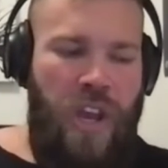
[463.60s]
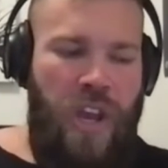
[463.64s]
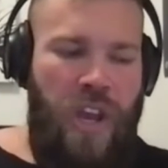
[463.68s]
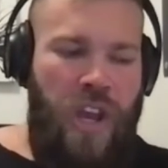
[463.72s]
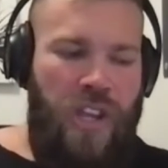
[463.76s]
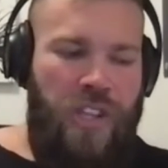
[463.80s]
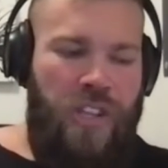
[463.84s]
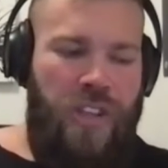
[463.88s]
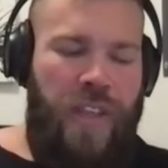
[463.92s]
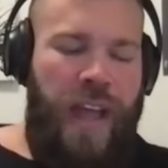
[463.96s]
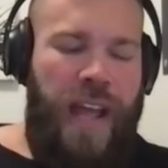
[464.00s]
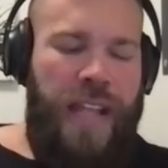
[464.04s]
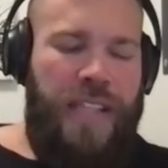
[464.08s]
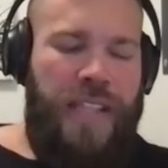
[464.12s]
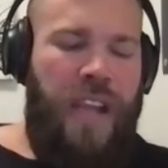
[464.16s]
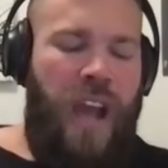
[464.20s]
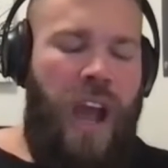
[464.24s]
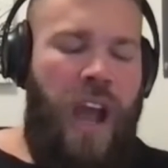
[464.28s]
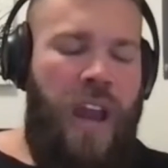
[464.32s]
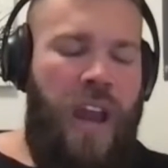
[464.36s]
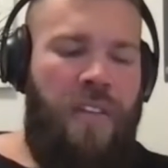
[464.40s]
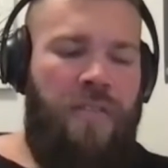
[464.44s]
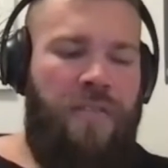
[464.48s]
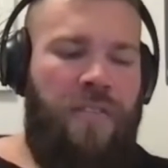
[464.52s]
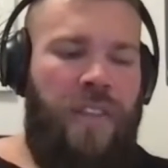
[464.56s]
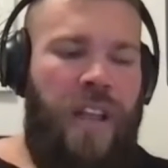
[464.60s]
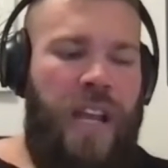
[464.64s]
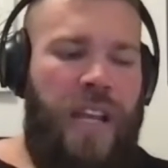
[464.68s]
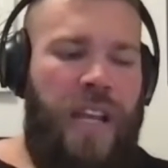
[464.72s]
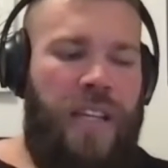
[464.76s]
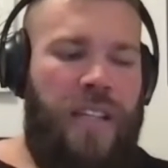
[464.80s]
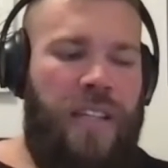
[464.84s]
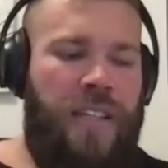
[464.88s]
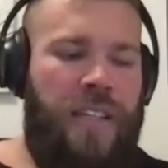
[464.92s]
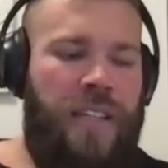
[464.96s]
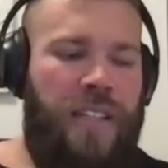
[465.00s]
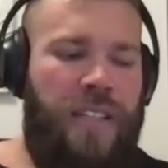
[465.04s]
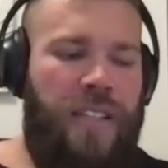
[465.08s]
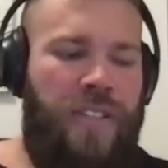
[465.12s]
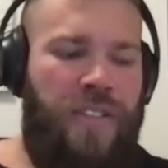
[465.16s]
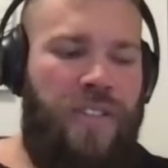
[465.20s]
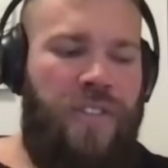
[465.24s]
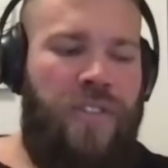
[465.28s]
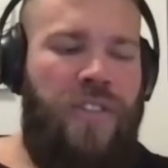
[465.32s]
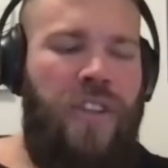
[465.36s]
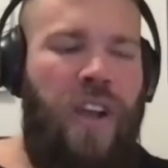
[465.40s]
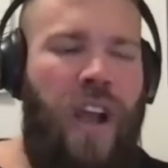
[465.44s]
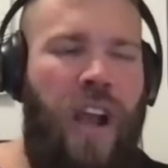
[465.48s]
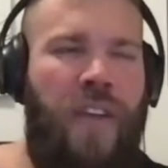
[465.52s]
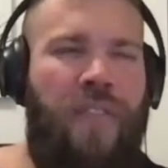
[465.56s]
So that's kind of like
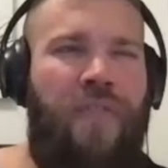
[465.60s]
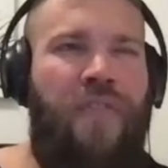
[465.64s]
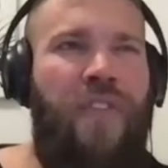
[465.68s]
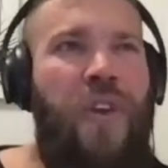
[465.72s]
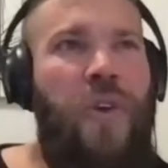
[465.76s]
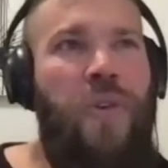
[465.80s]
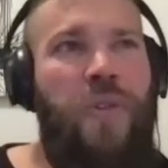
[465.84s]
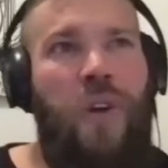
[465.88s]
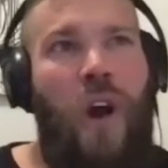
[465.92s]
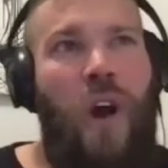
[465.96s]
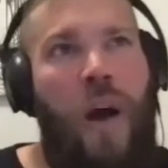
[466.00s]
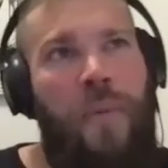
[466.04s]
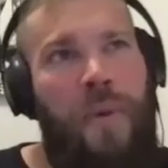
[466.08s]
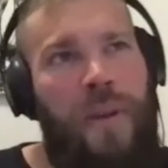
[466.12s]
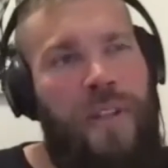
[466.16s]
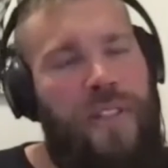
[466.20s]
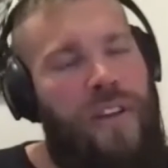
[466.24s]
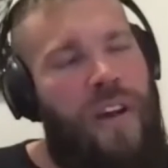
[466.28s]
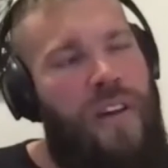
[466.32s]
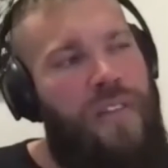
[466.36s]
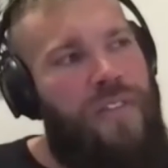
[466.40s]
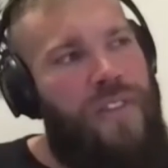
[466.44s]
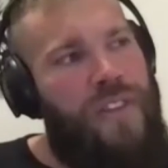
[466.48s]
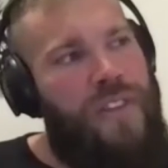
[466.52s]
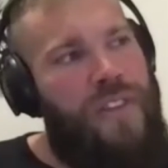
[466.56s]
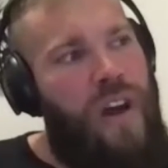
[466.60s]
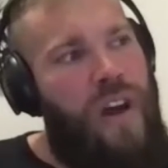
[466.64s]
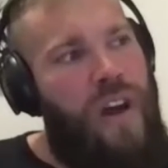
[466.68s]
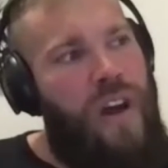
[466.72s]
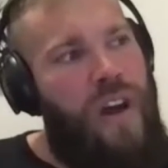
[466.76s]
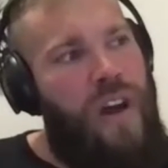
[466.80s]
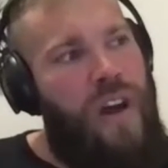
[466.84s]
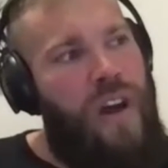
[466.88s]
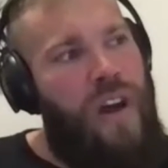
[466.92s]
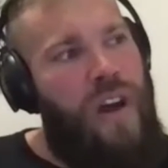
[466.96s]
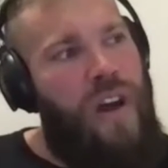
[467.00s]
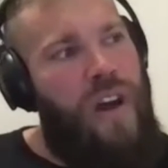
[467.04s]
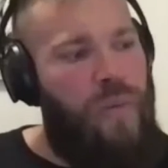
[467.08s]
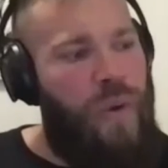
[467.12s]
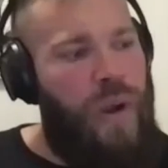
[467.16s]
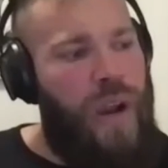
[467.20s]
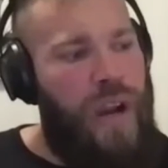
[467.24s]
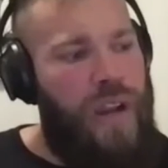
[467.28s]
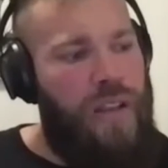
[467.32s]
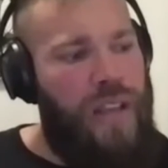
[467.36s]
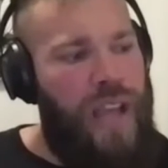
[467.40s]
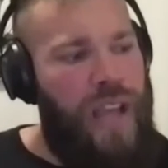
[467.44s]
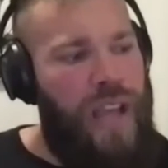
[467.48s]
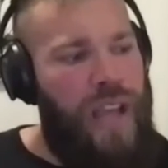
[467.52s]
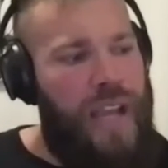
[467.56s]
a few topics off the top of my
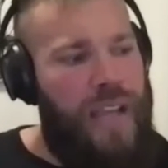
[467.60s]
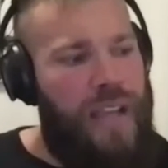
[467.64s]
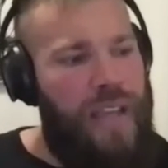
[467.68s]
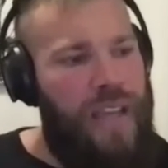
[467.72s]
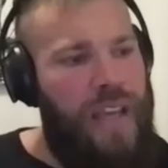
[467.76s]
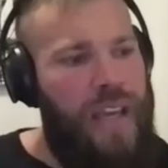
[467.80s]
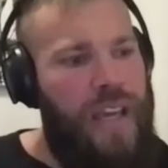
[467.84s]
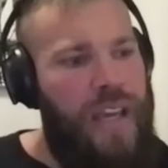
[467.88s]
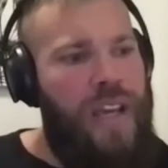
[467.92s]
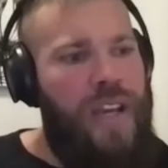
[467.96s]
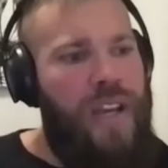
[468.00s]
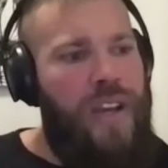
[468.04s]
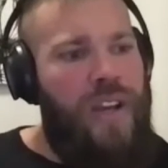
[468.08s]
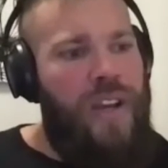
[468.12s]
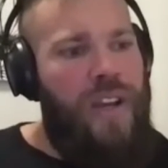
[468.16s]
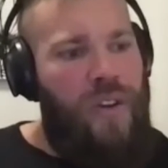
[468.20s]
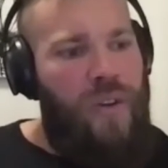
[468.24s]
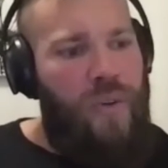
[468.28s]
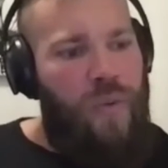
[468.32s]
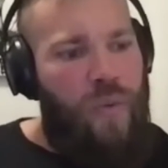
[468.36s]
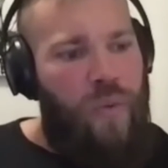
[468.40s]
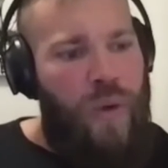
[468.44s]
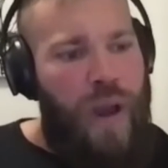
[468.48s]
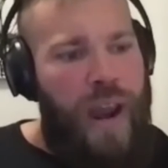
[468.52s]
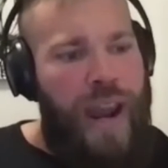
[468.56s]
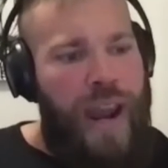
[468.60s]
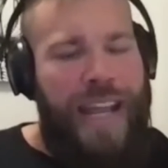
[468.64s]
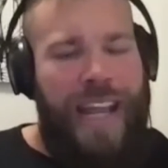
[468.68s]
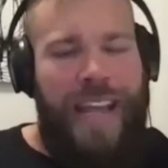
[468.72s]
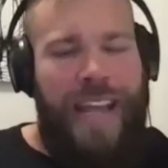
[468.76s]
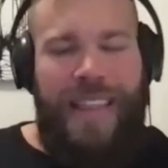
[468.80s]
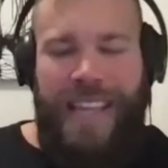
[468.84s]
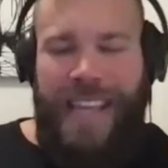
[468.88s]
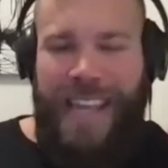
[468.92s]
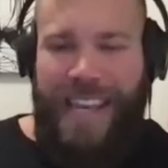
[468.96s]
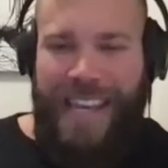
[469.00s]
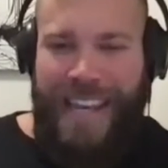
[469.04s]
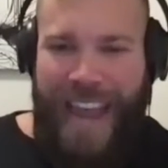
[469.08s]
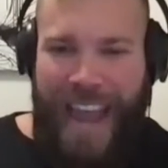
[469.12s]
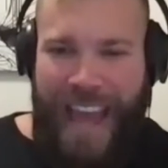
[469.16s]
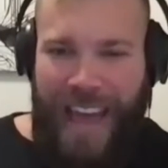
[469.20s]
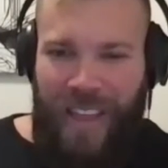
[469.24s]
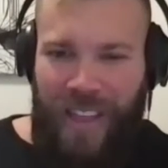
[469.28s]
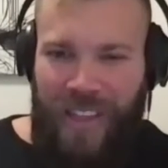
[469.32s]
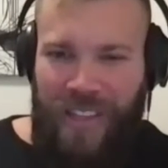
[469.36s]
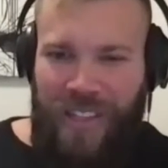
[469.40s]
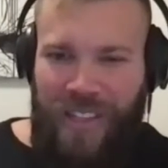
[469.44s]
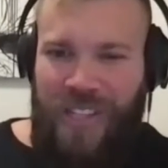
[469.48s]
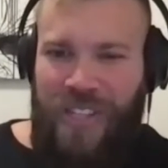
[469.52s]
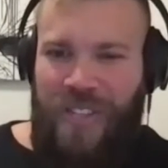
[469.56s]
head where, like, when I get the
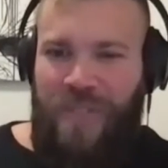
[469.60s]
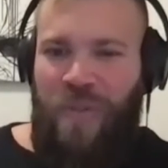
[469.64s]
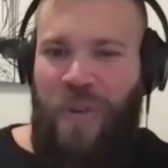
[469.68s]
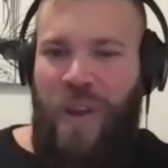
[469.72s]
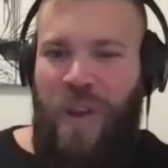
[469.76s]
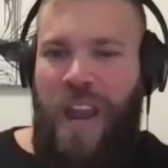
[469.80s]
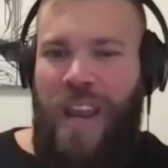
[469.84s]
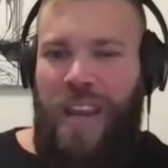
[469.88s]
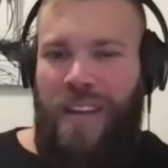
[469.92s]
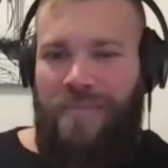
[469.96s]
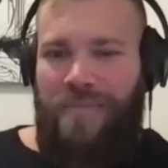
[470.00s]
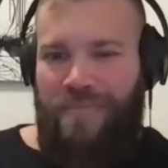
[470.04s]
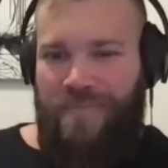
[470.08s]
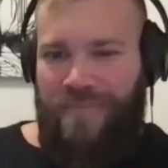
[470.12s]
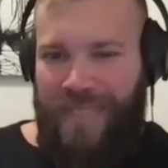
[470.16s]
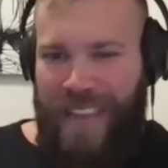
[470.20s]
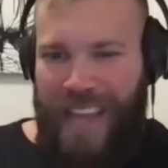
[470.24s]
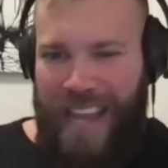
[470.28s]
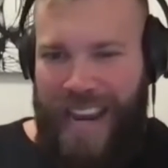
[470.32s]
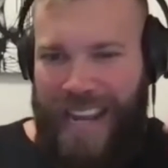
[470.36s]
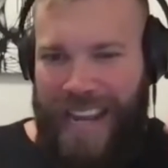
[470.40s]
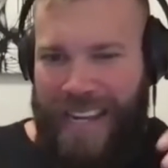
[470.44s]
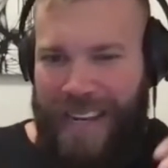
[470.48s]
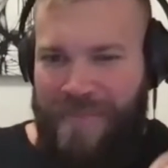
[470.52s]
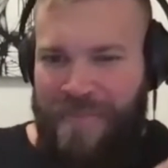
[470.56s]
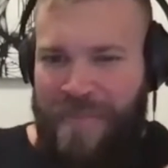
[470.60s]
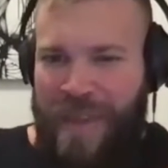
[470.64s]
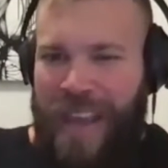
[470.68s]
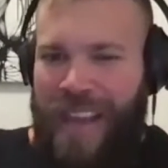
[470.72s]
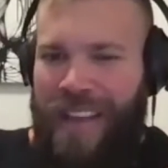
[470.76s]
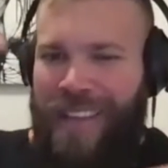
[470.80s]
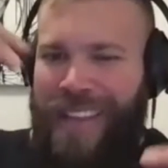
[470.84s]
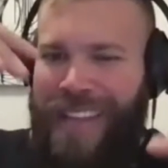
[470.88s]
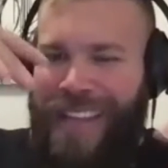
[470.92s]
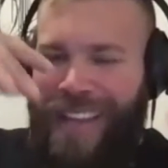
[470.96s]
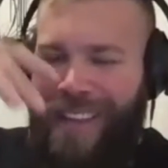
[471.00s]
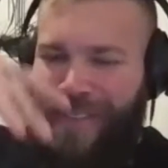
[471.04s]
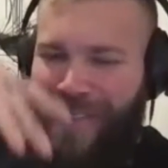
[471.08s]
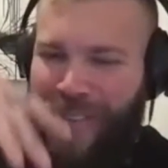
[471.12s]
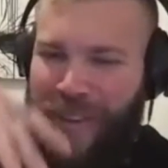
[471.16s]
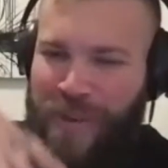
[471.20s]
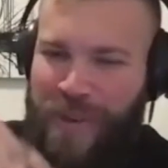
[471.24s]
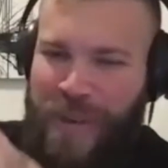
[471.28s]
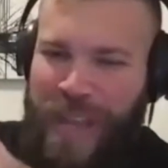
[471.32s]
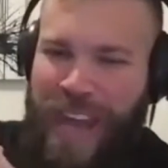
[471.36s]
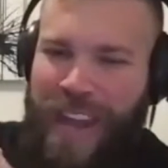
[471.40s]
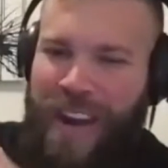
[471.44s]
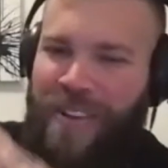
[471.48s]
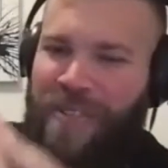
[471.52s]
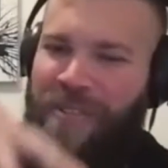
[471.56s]
analogies right and I can make like a few
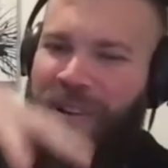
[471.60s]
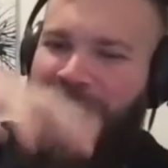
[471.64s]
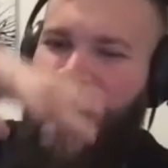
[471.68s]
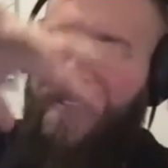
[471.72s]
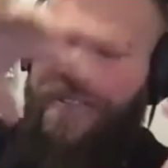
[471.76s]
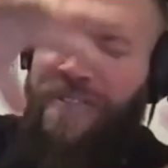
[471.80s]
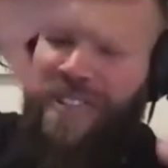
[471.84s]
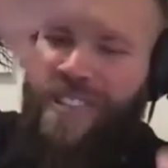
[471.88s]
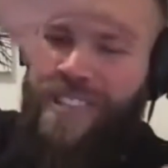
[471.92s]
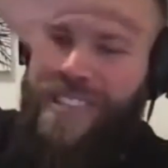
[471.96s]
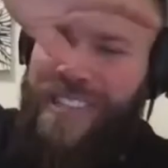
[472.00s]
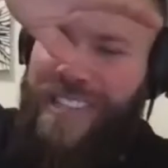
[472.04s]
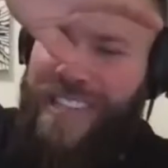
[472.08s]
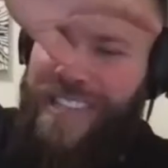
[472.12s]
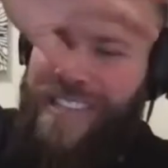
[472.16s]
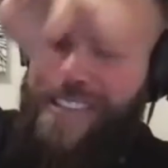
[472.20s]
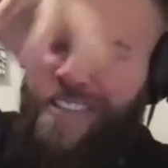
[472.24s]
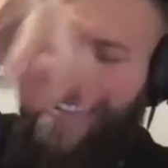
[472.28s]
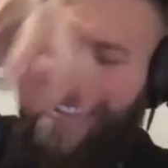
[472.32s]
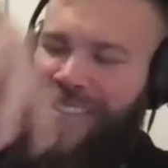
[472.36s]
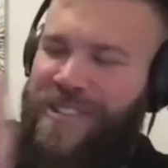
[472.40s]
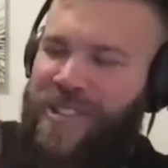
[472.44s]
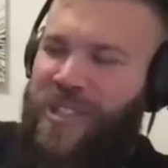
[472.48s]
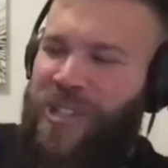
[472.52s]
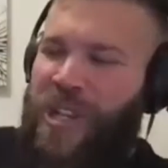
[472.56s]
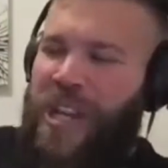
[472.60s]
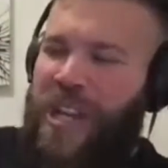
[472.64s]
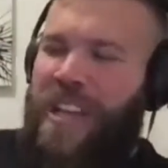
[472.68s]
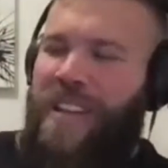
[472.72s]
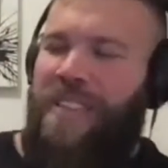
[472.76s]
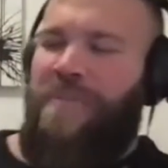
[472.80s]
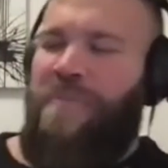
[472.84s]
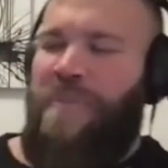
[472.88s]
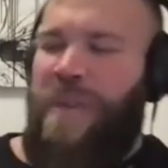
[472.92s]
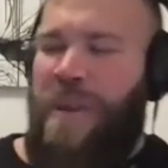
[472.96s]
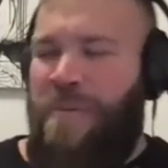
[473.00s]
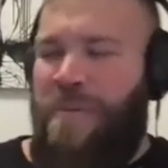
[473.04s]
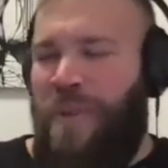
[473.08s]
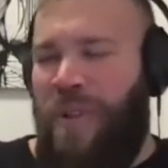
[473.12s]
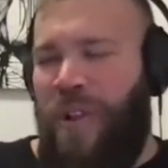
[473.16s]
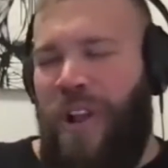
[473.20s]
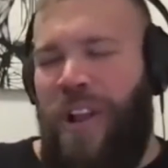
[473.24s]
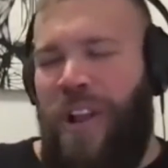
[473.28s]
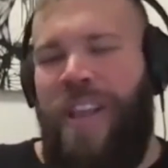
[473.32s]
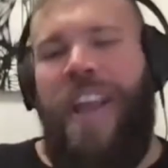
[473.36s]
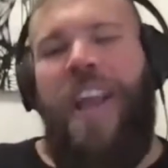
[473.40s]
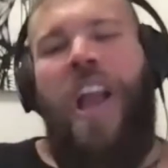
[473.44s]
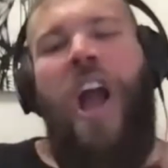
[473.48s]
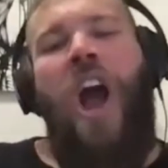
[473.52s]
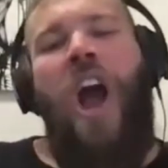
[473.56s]
ghetto references and shit, people are
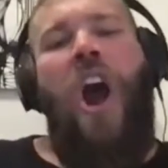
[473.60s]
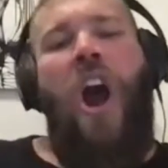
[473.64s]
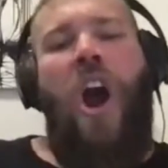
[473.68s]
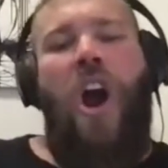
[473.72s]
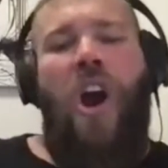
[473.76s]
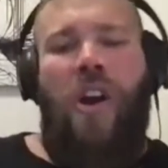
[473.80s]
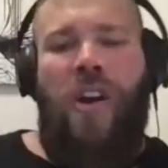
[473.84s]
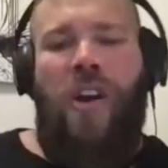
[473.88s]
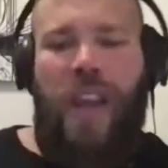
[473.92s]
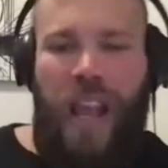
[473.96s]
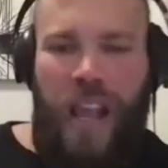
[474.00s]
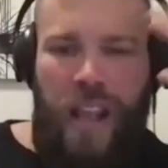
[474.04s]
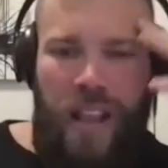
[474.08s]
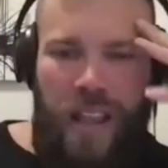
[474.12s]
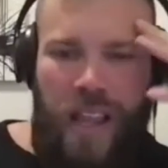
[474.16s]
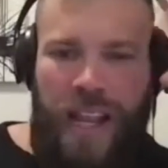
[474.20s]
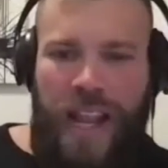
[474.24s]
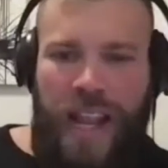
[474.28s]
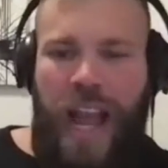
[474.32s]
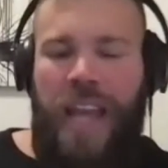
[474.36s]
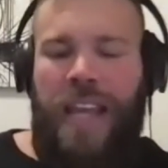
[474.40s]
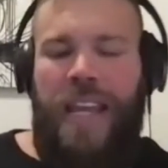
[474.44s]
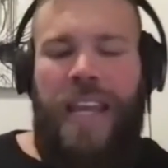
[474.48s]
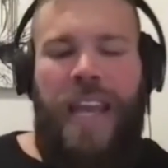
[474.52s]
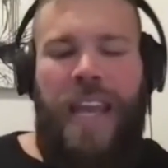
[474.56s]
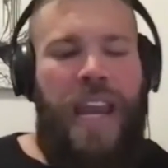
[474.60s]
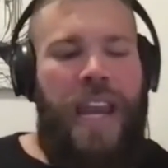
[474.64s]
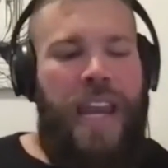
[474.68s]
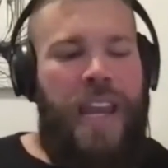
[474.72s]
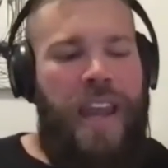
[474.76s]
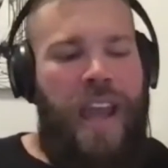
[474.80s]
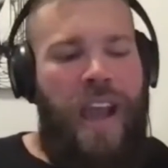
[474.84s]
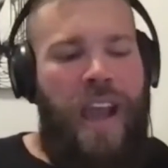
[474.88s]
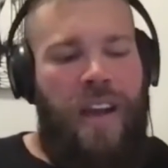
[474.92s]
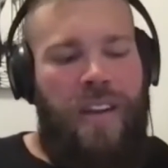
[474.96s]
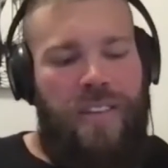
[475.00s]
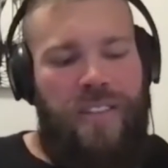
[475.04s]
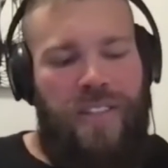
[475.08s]
like, oh, okay, like I get it now.